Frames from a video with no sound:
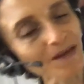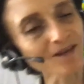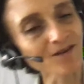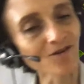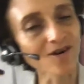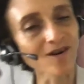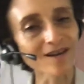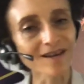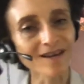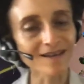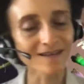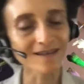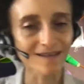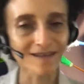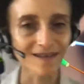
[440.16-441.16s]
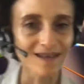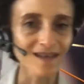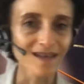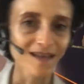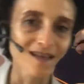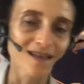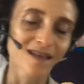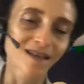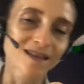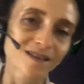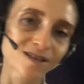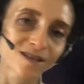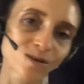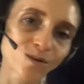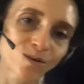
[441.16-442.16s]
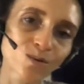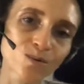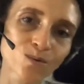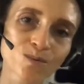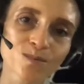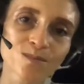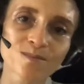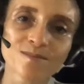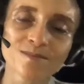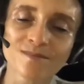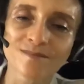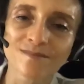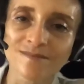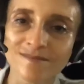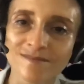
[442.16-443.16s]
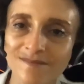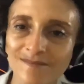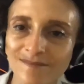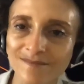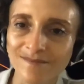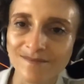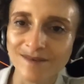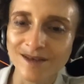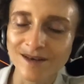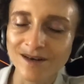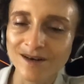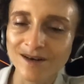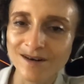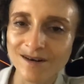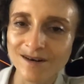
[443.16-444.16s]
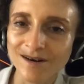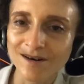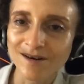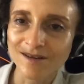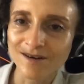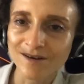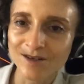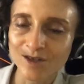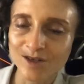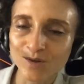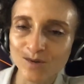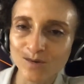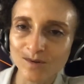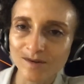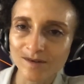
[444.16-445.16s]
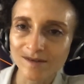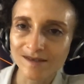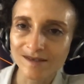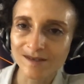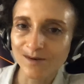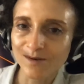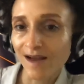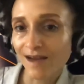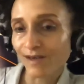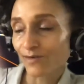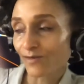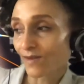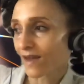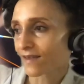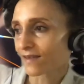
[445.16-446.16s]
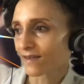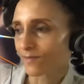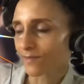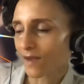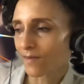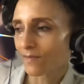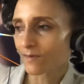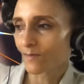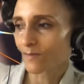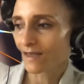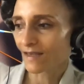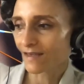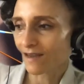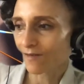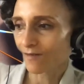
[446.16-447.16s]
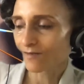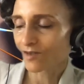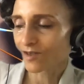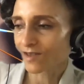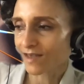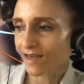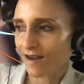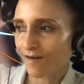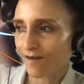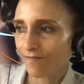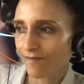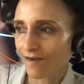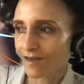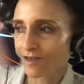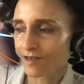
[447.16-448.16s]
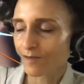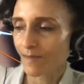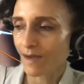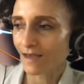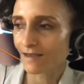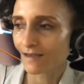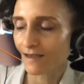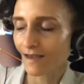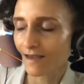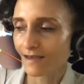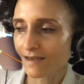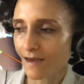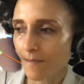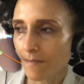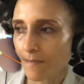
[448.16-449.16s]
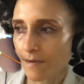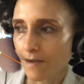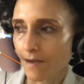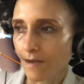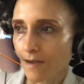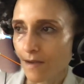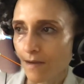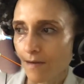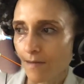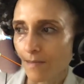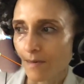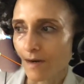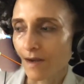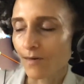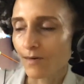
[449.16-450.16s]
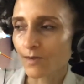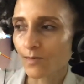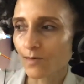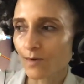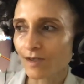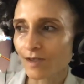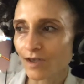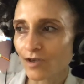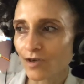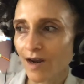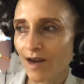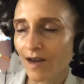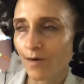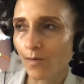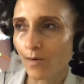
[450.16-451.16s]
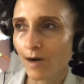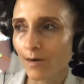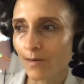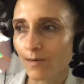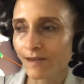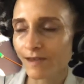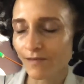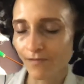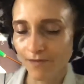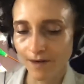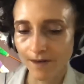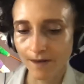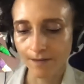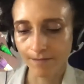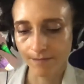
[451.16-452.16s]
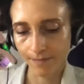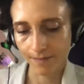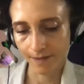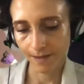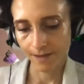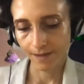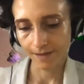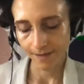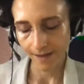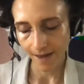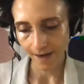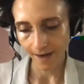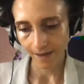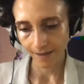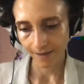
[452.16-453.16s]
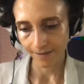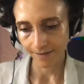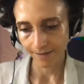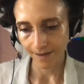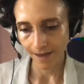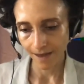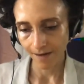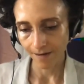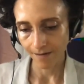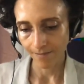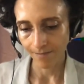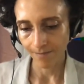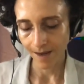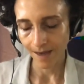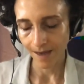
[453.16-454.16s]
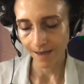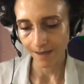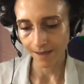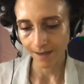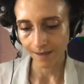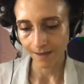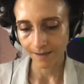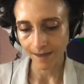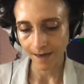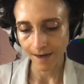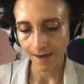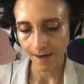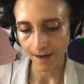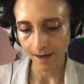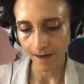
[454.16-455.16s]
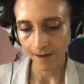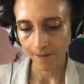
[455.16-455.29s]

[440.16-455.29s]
drawings. So there are their tools. So I do that sometimes myself. It's just kind of fun to mix things up. But I always want to try and work with different aesthetics that make it exciting.